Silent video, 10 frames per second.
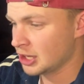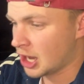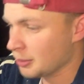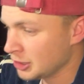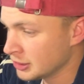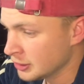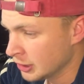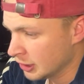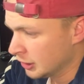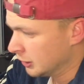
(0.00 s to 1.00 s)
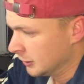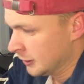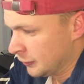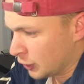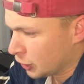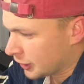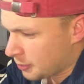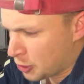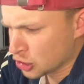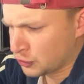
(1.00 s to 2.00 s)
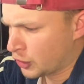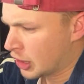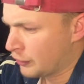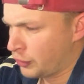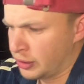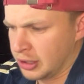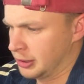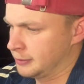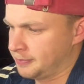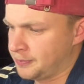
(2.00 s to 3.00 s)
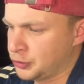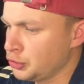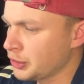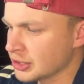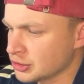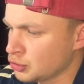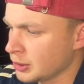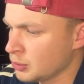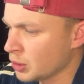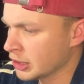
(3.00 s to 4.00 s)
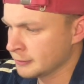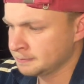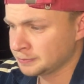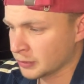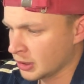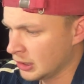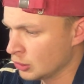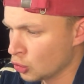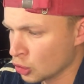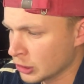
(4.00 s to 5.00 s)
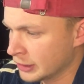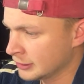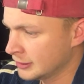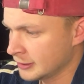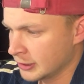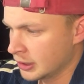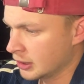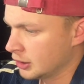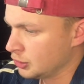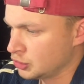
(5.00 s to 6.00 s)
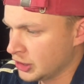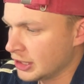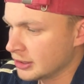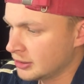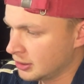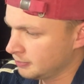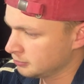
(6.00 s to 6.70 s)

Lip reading: I mean, if you look at the past 5, 2021 in Auckland, New Zealand